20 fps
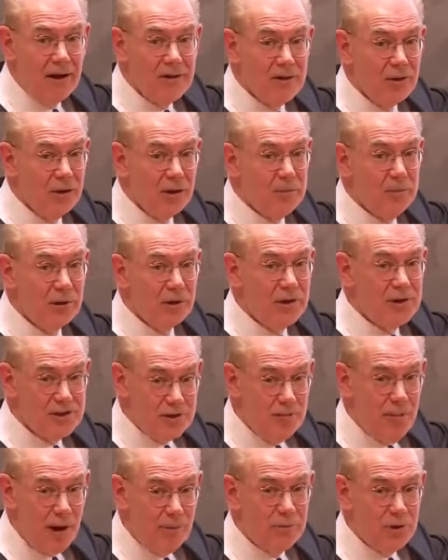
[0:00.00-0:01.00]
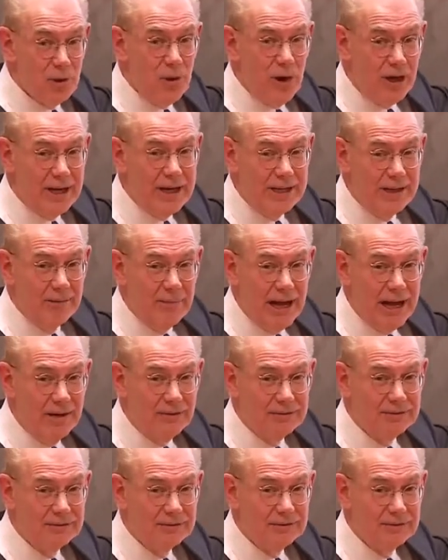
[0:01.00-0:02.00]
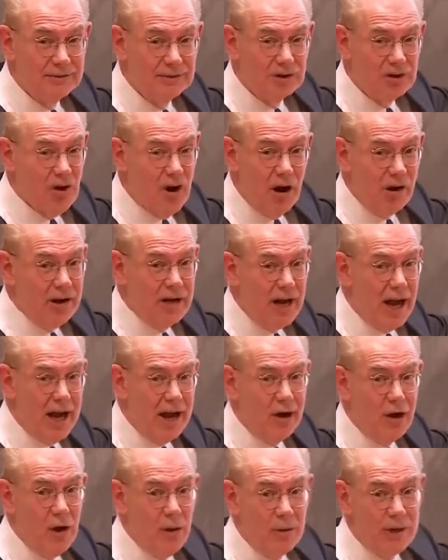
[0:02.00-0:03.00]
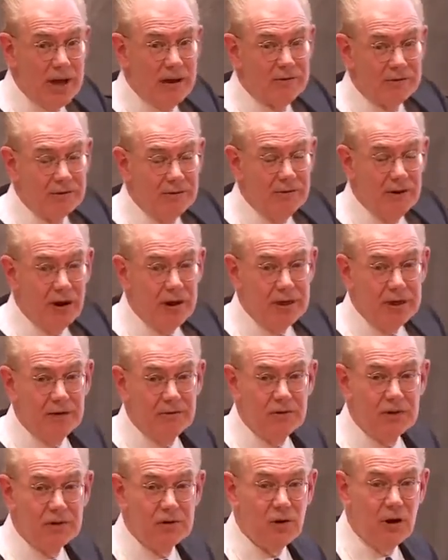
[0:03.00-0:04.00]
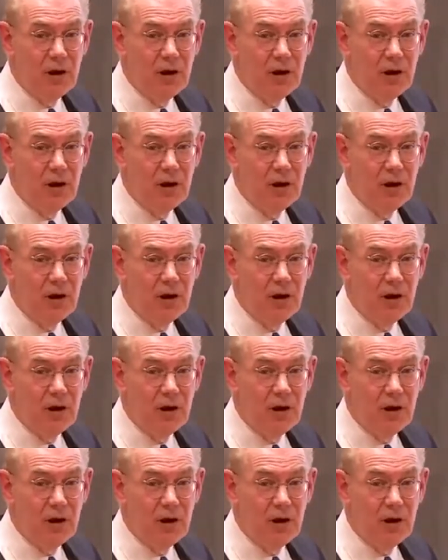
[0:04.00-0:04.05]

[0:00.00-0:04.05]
on the liberalism I'm talking about. Carr and I are going after very different